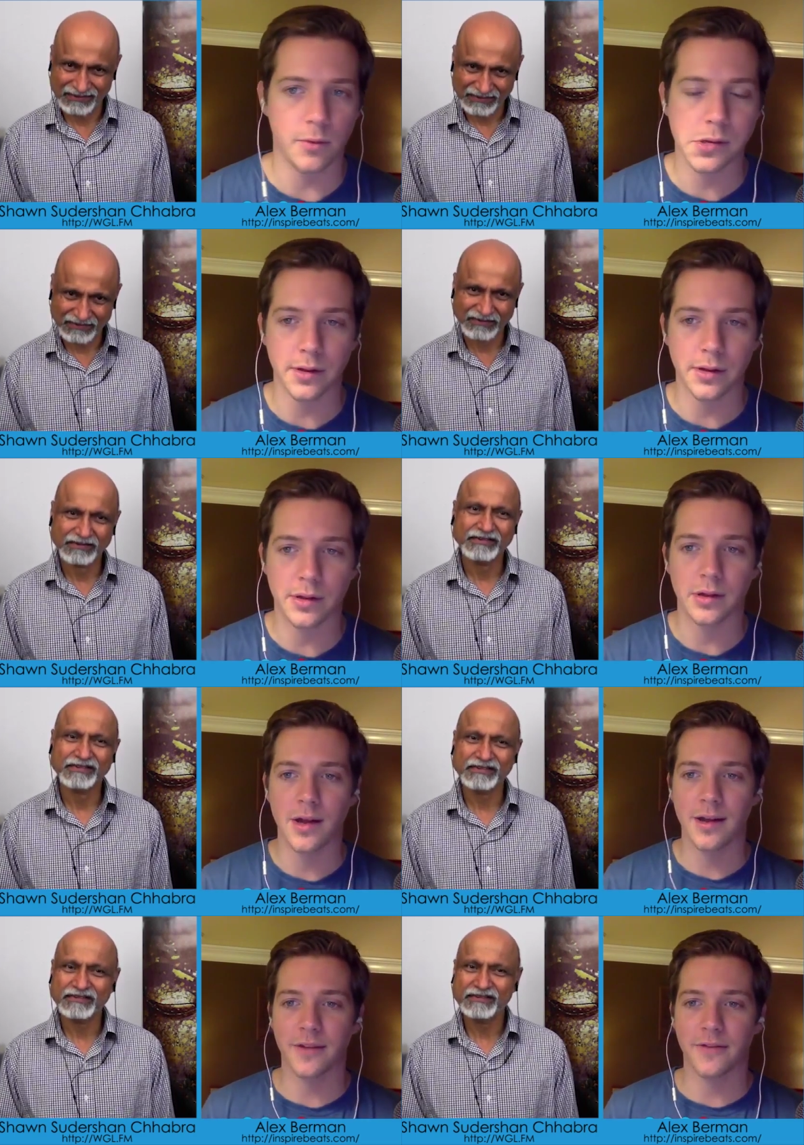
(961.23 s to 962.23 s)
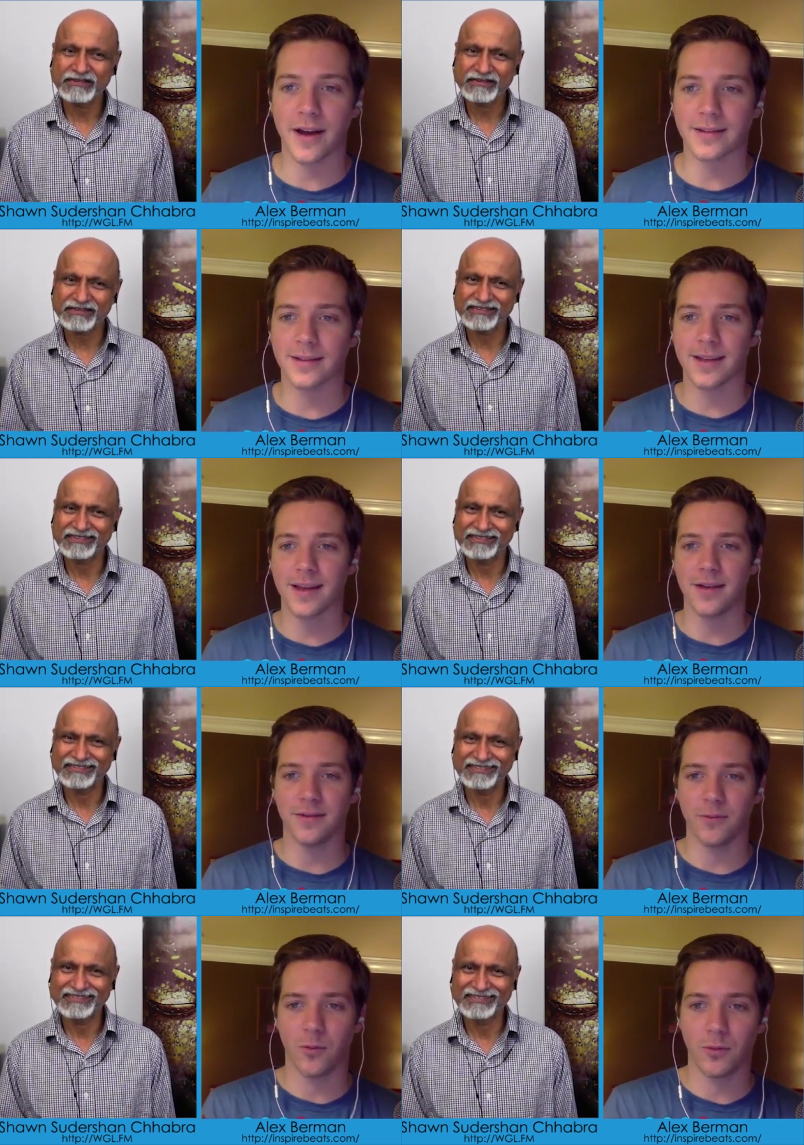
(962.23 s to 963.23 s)
Speaker 1: which is the fact that
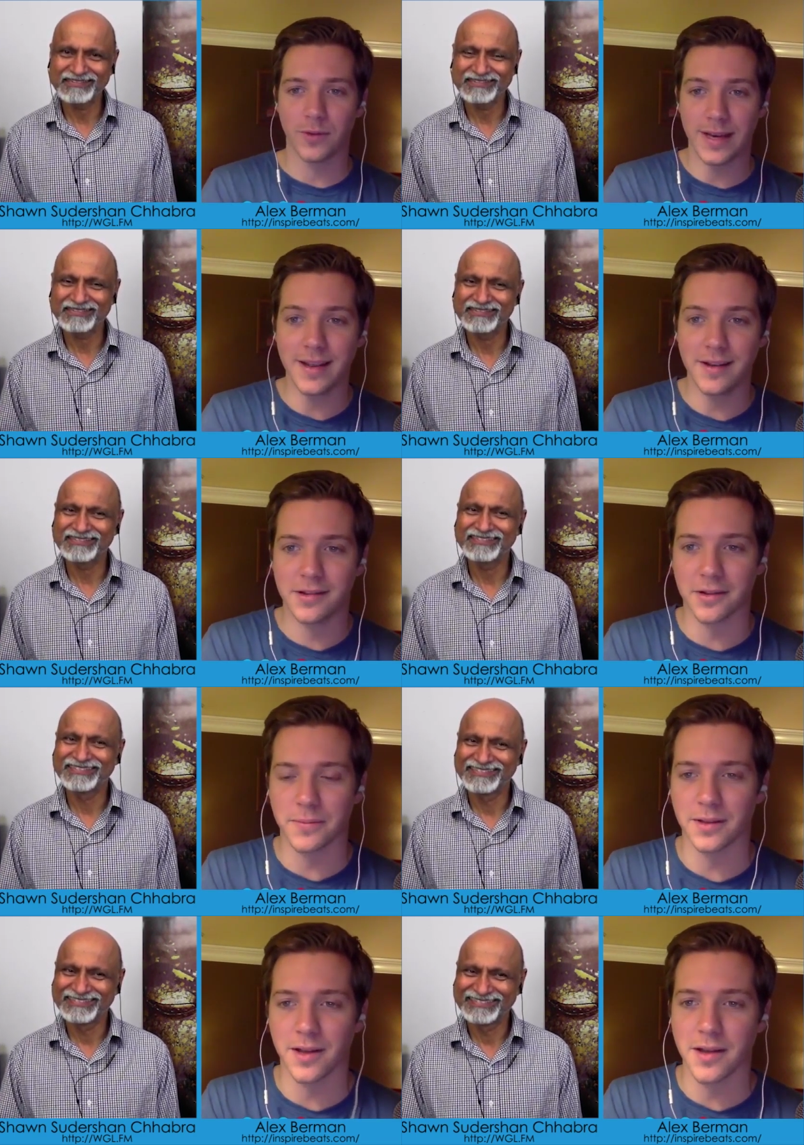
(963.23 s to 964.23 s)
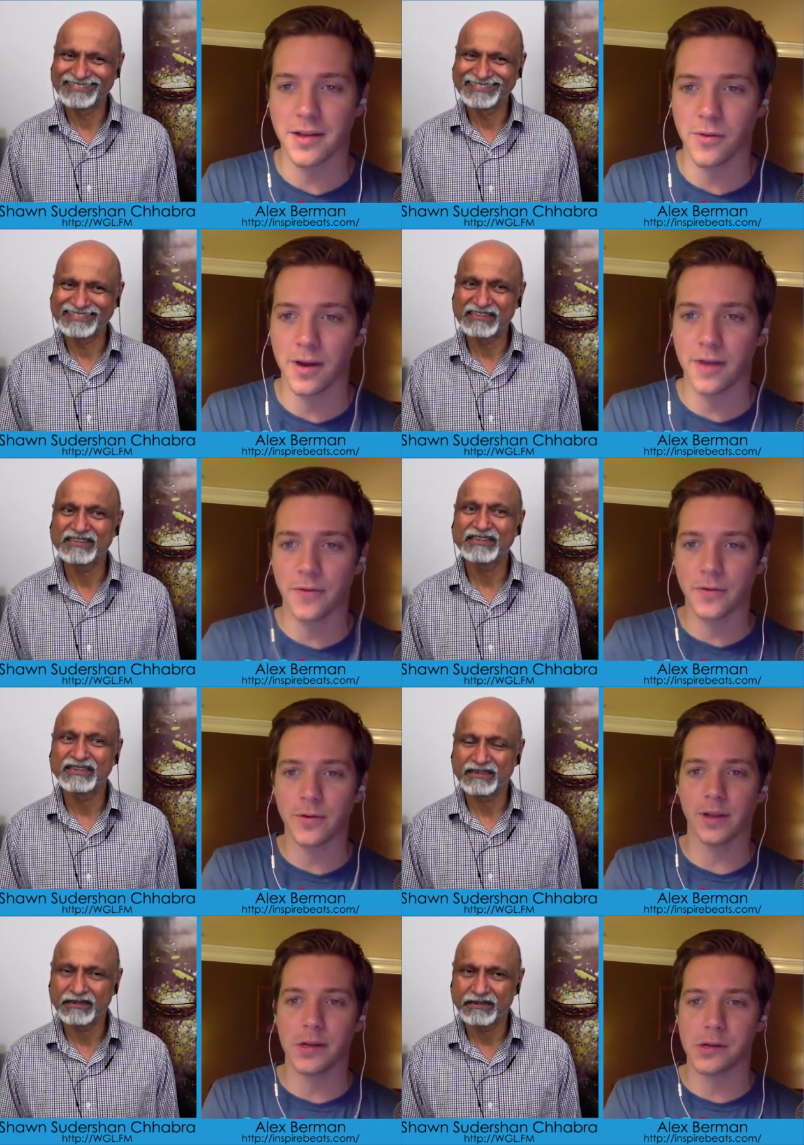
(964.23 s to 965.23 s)
they need something like you, right? If you're
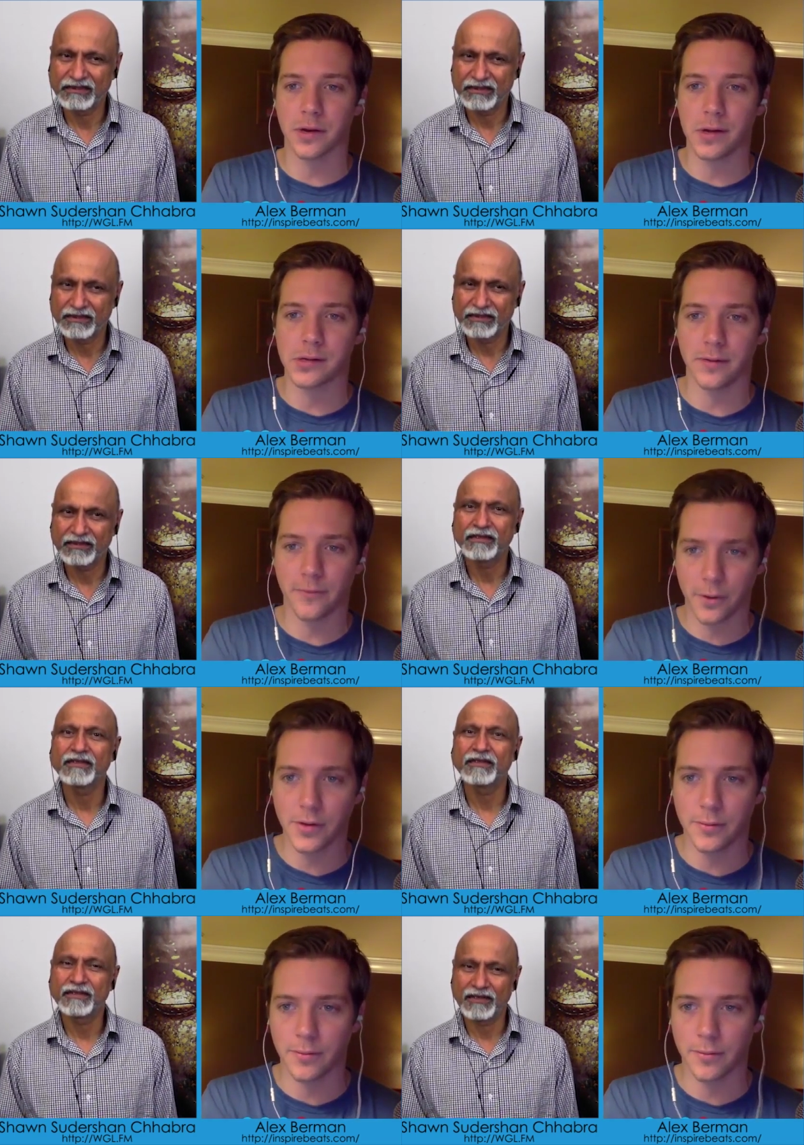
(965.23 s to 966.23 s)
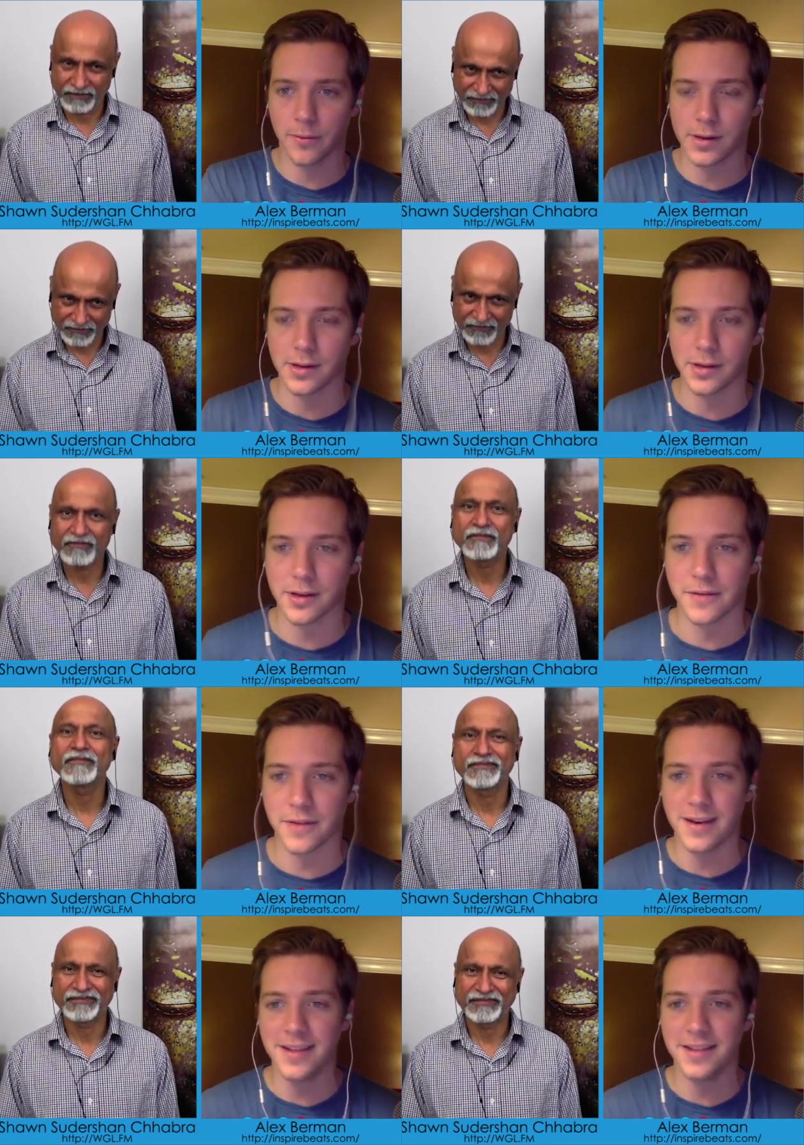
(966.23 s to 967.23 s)
doing lead generation, for you, for instance, if
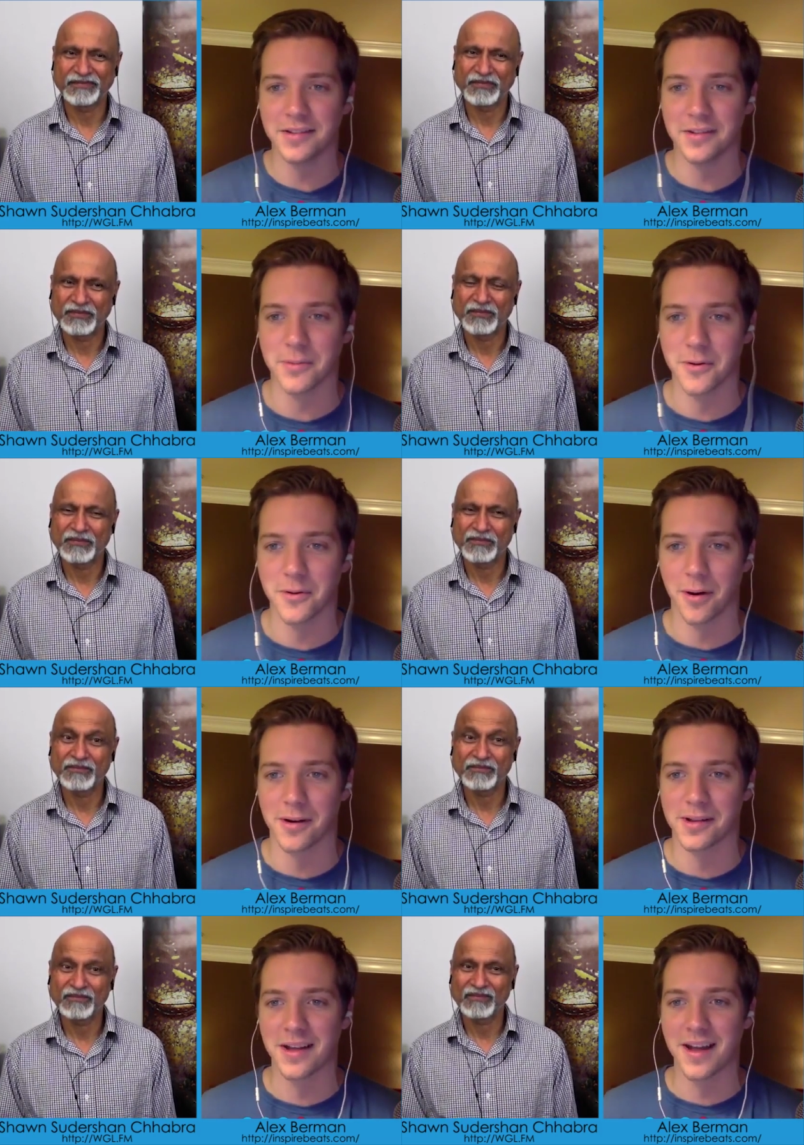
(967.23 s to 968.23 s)
they need these computer parts